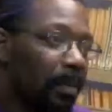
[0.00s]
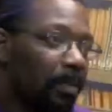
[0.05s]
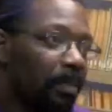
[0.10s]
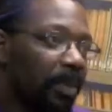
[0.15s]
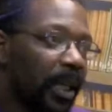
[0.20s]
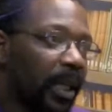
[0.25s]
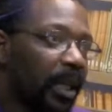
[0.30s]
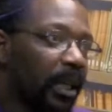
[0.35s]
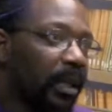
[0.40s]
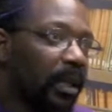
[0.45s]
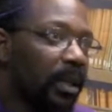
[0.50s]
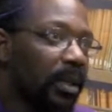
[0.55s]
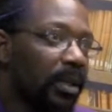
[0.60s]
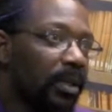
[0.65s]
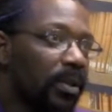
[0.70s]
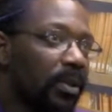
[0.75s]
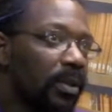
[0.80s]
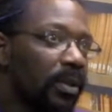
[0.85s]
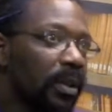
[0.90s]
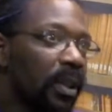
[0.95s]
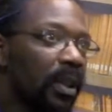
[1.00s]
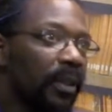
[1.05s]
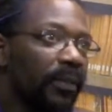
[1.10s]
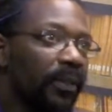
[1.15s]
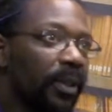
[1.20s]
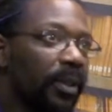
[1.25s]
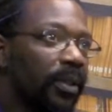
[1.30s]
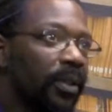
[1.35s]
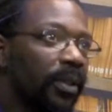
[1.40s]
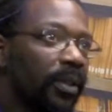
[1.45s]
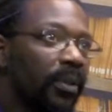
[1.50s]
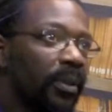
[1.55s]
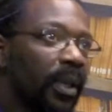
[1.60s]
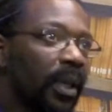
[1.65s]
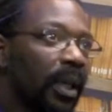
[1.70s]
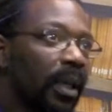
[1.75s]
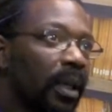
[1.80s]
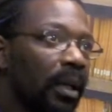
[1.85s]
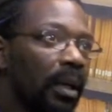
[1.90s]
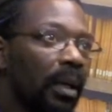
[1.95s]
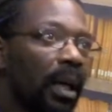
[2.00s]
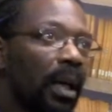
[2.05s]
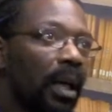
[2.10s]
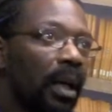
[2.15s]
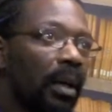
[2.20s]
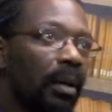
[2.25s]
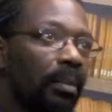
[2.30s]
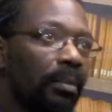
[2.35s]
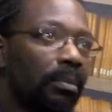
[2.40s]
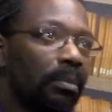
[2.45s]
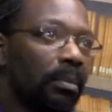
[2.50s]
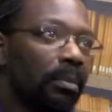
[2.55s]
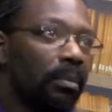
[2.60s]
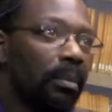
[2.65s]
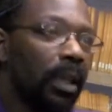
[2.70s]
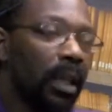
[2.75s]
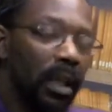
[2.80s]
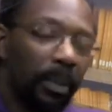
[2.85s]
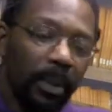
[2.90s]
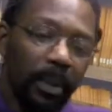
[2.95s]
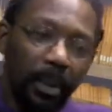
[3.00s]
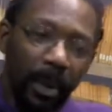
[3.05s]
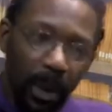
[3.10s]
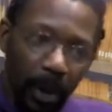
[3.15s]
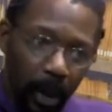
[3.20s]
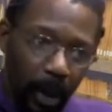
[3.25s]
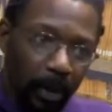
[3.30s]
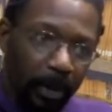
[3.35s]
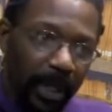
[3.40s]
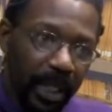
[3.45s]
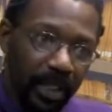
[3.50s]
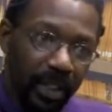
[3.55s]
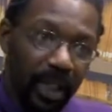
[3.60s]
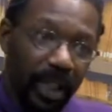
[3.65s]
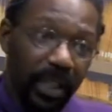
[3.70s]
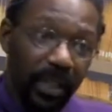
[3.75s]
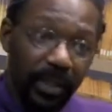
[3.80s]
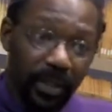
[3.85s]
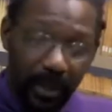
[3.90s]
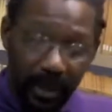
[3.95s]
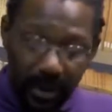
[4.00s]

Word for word: because no, no, no. if you're doing um MMORPGs you can do an or